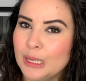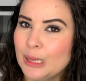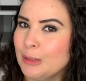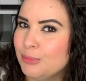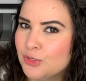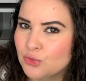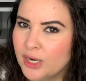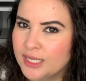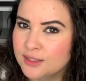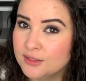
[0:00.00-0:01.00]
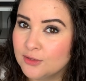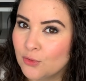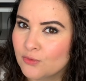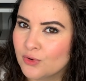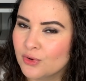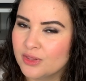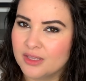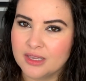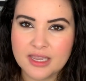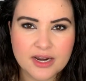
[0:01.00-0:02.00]
lip trends over the
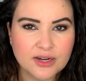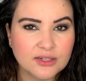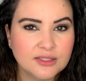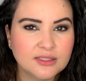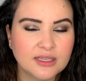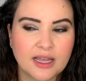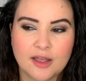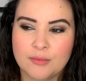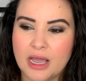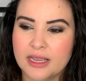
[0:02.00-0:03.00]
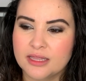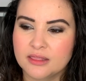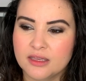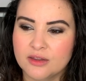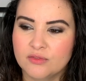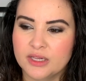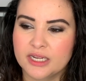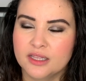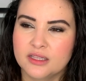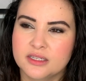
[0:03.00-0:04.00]
years. Um, I can think of
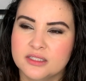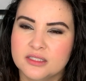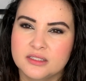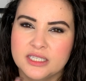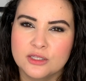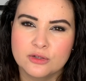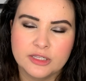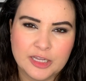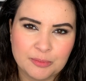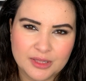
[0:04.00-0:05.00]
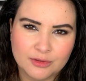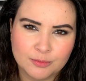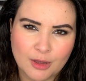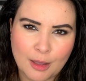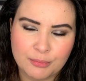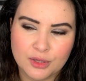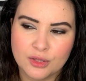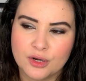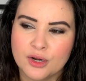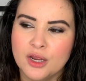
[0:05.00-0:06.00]
like the concealer lip that was
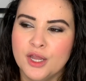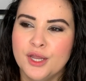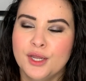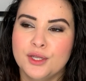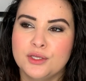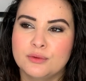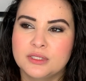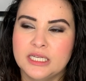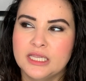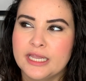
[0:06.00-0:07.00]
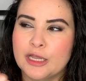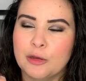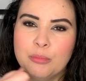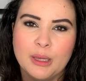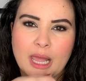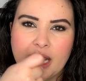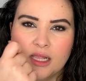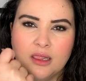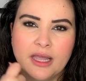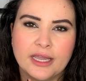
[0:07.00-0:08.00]
popular, using like a black
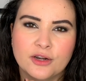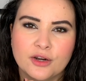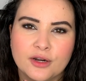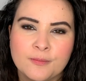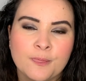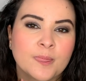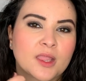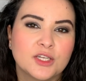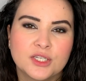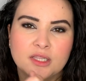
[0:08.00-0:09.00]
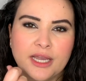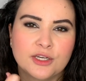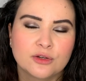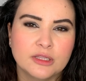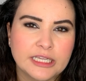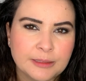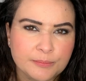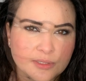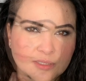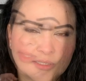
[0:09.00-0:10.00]
liner to line your
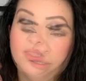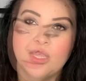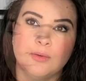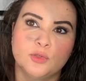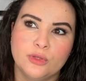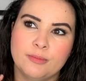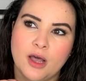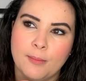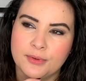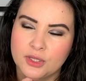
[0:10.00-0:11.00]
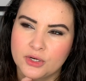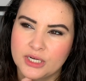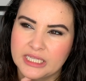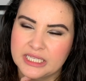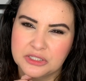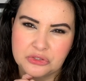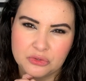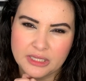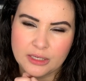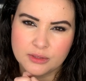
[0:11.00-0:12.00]
lips. That was really popular in like the two
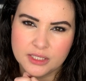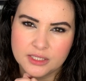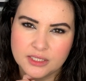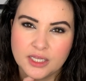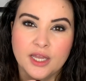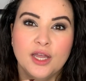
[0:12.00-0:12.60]
thousands.